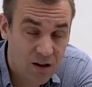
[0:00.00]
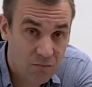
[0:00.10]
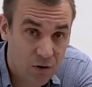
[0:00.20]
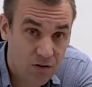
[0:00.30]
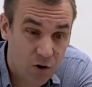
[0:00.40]

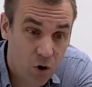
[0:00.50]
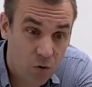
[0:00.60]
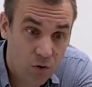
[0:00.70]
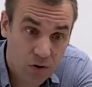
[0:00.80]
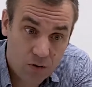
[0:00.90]
But the
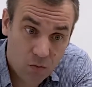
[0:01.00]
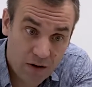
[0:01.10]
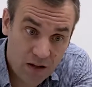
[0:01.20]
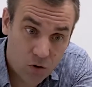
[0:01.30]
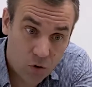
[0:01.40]
lower, when
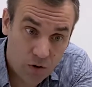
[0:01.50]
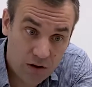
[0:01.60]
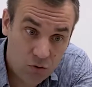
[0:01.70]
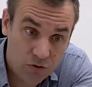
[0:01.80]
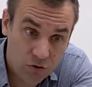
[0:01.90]
you go
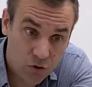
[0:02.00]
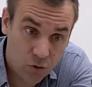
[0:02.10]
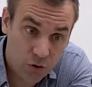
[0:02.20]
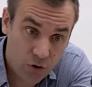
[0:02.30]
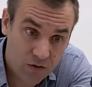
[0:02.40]
into the
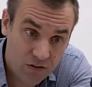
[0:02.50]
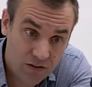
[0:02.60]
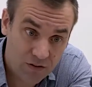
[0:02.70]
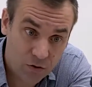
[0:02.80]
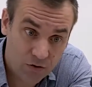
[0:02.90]
shoulders, this
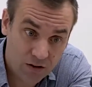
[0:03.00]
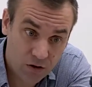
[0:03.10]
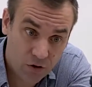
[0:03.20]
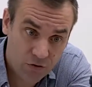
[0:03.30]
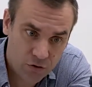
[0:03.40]
goes in
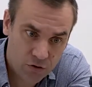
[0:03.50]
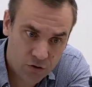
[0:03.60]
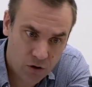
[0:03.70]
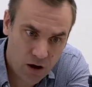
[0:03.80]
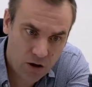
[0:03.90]
lower,
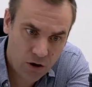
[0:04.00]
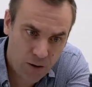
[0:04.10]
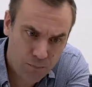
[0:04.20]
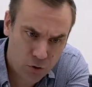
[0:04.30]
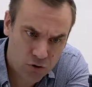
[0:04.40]

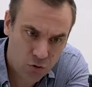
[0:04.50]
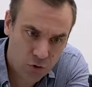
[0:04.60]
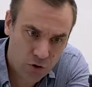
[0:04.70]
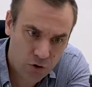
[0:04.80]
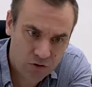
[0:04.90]
upper
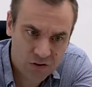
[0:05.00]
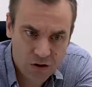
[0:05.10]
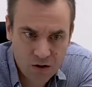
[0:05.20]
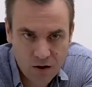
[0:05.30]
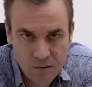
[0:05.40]
shoulders,
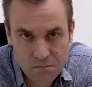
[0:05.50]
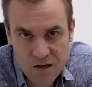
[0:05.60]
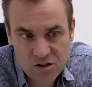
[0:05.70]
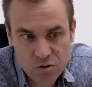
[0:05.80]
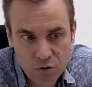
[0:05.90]

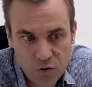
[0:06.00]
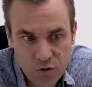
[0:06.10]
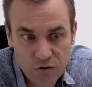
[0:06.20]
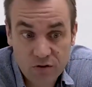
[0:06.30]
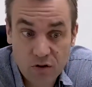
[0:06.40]
mid
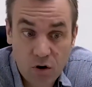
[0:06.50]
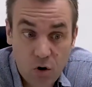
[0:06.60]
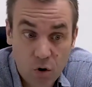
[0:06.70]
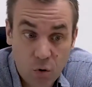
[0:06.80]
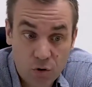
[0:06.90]
shoulders,
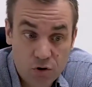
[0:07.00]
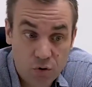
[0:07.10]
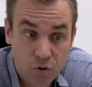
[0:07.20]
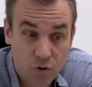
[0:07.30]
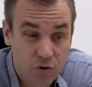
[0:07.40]
lower
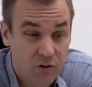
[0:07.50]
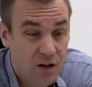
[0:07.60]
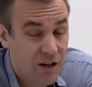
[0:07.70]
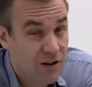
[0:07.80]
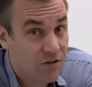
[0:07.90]
shoulders.
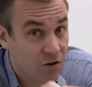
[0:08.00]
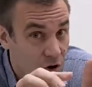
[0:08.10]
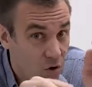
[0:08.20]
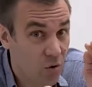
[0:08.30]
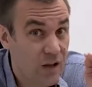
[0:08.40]
The
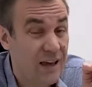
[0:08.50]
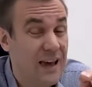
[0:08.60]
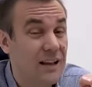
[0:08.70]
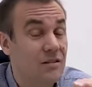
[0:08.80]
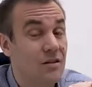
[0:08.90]
lower it
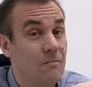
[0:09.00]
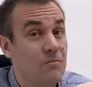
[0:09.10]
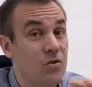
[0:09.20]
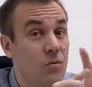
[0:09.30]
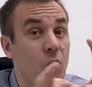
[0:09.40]
gets,
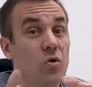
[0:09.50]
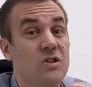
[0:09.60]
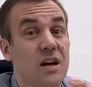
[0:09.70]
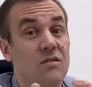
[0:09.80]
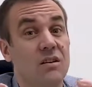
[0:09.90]
the more
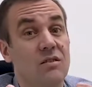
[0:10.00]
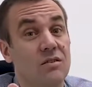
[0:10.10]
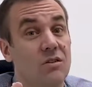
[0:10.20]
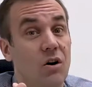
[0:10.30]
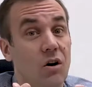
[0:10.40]
chances